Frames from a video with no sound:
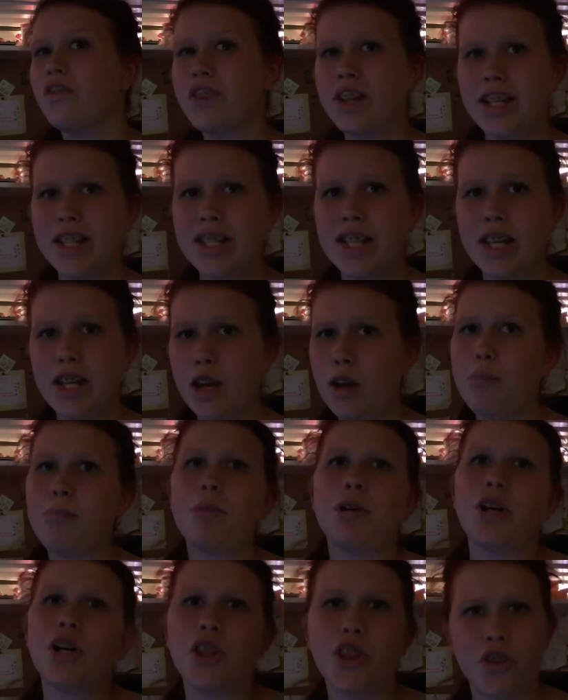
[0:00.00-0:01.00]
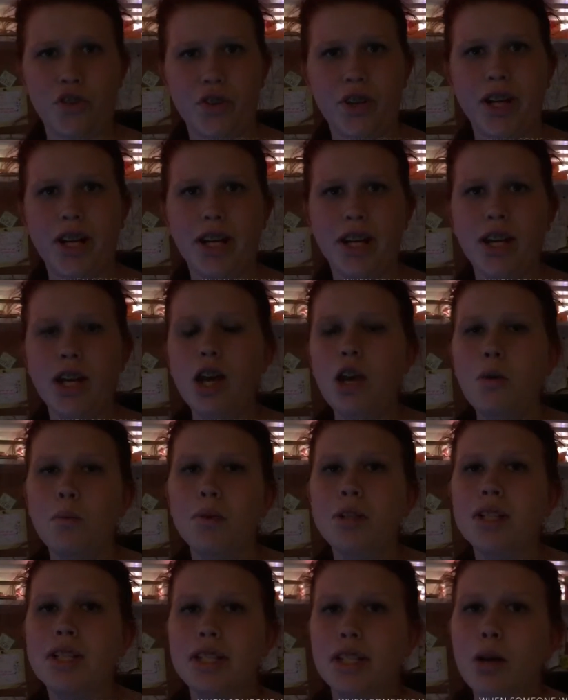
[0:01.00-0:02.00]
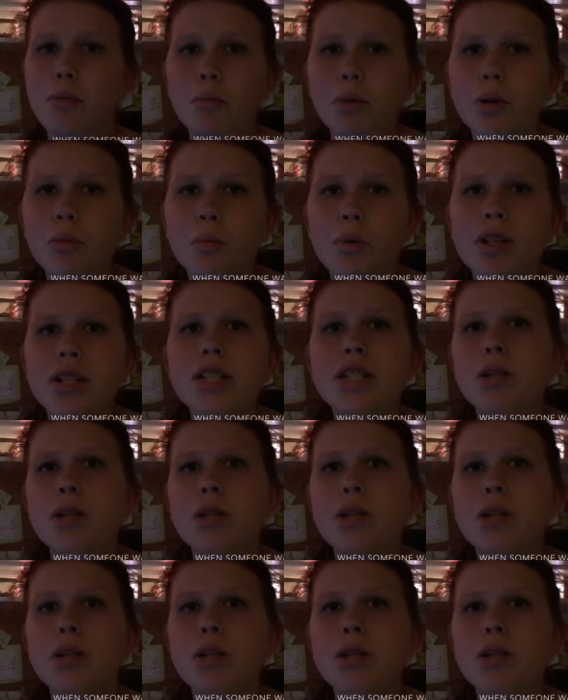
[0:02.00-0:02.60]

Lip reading: Reason number 3. When someone wants